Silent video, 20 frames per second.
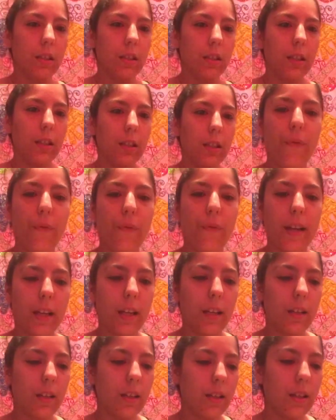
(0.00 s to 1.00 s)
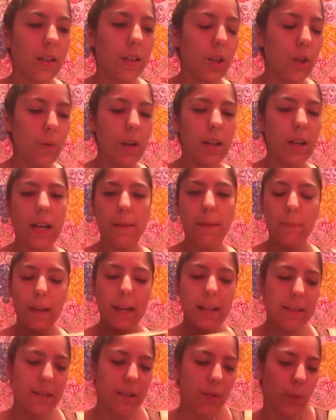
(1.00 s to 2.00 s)
I don't know if I can, you know what? I
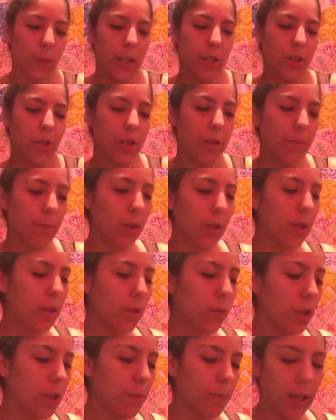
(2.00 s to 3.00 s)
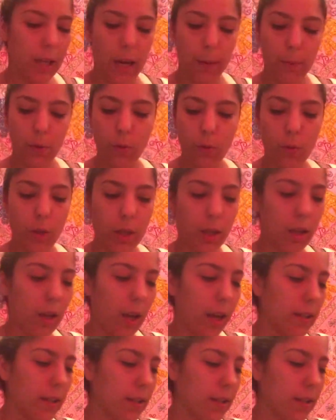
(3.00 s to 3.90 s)
might switch. I'm going to switch my camera real quick,